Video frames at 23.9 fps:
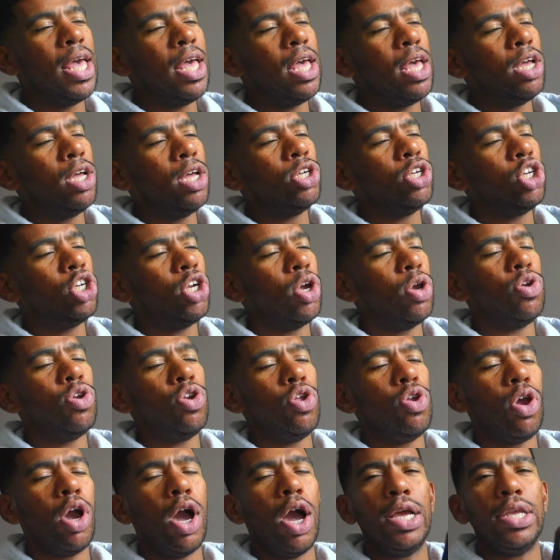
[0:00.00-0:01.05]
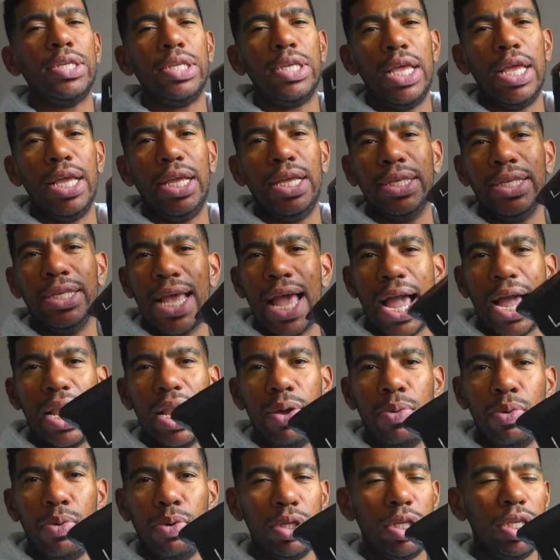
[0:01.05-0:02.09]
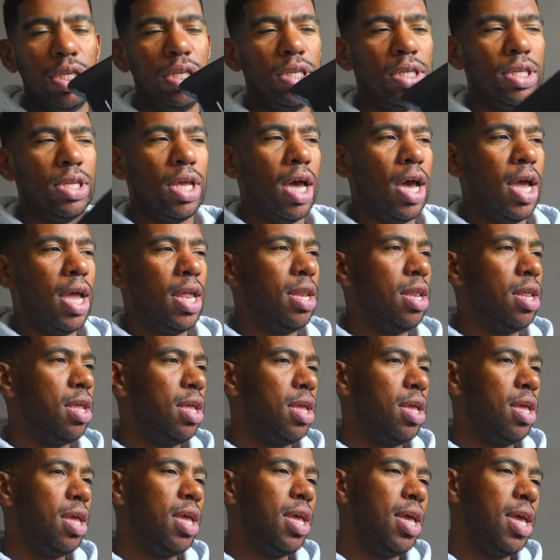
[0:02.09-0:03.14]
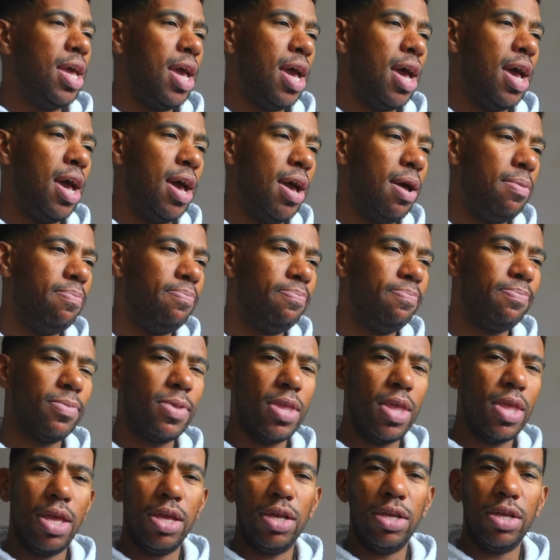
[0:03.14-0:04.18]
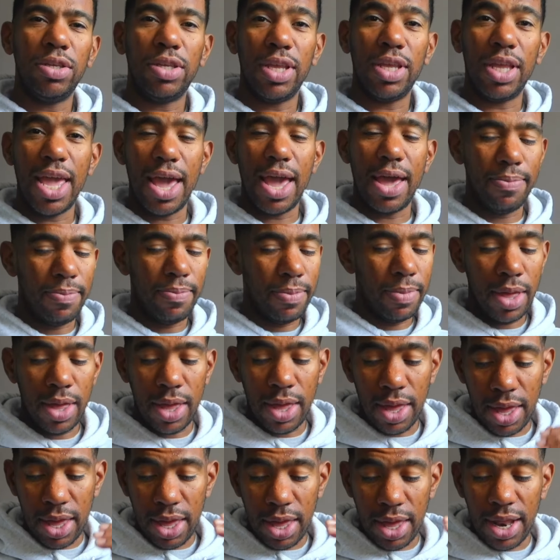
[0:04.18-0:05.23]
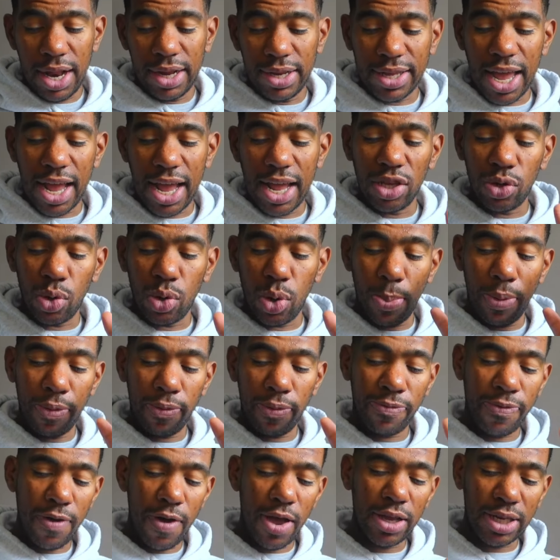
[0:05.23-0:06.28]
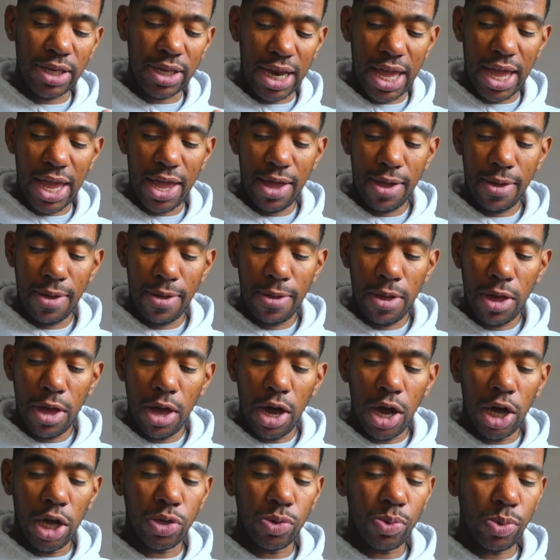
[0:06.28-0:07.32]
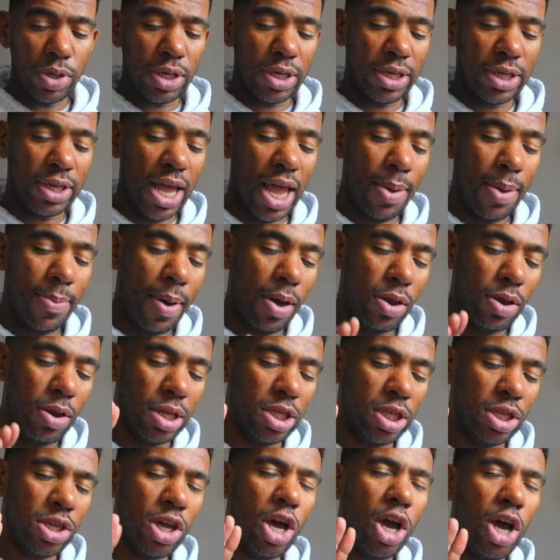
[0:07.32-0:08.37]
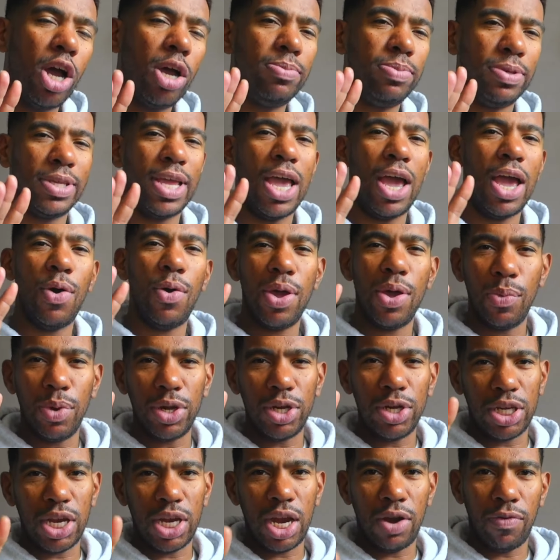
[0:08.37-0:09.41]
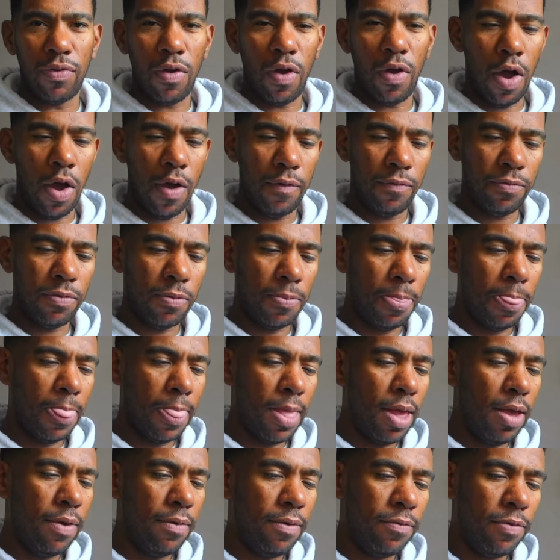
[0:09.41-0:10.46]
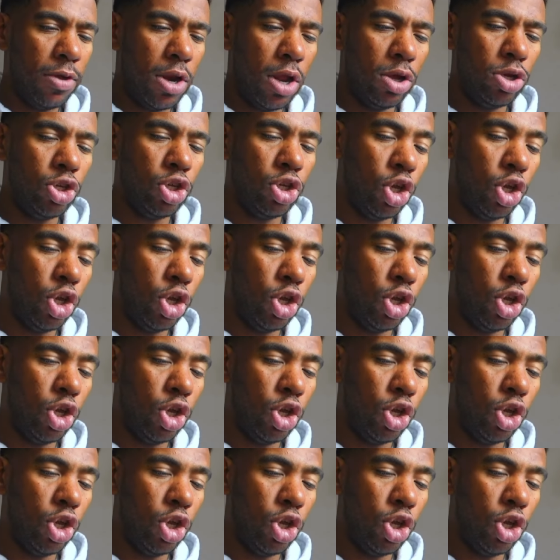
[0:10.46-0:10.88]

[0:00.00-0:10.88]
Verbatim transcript: showing you guys exactly what's inside um, so yeah let's get into it but firstly I just want to say about the Time Scout in which it arrived. For those of you that are